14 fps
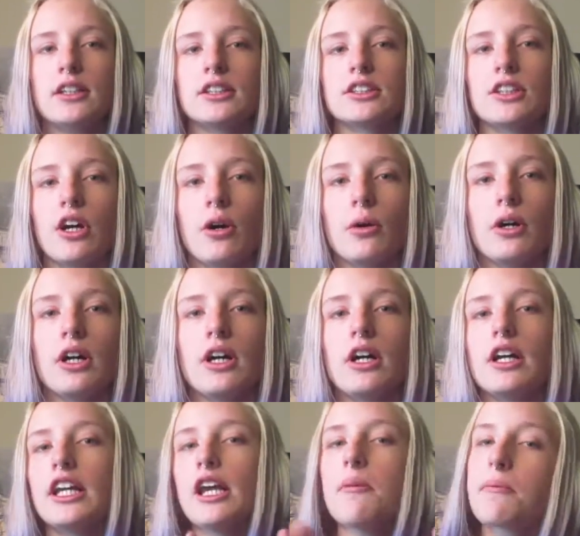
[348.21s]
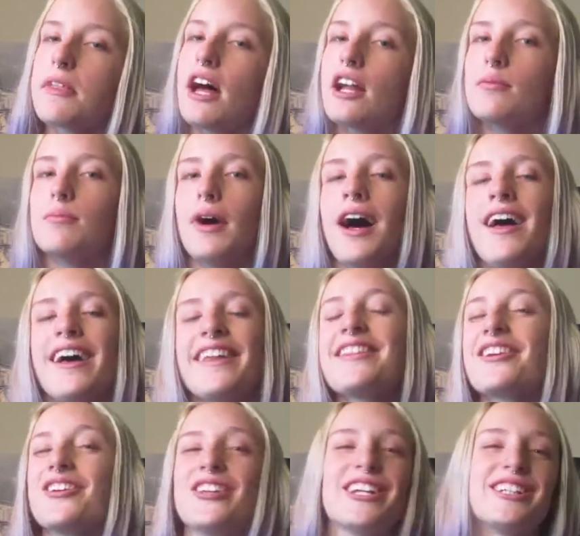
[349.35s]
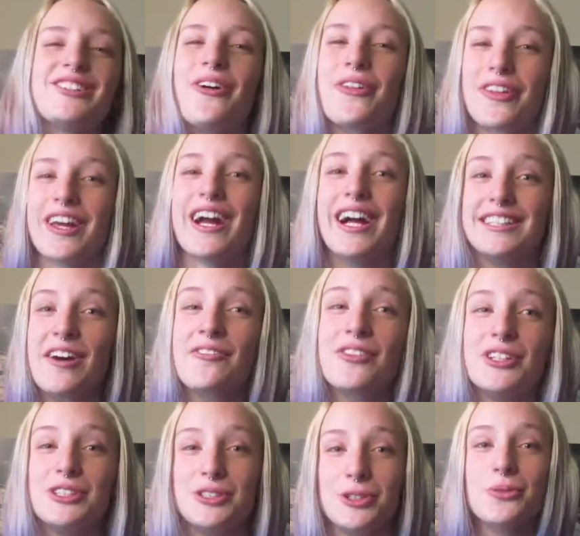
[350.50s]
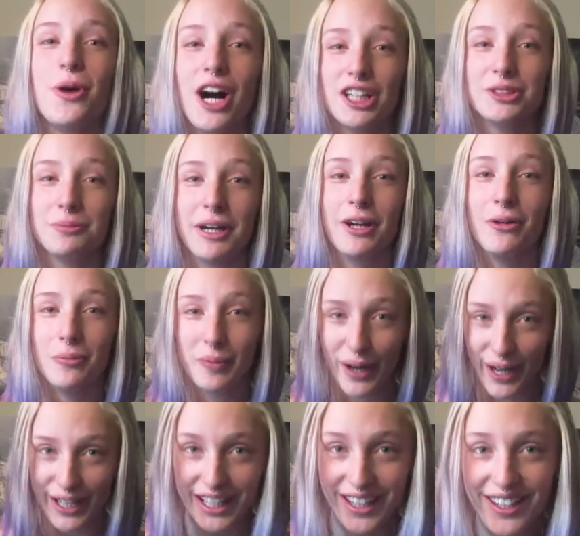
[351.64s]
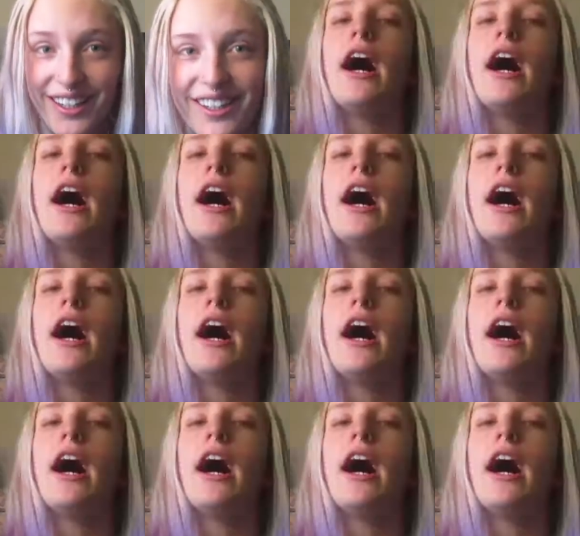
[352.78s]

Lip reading: So keep that in mind through this whole thing. I definitely do wash my own body.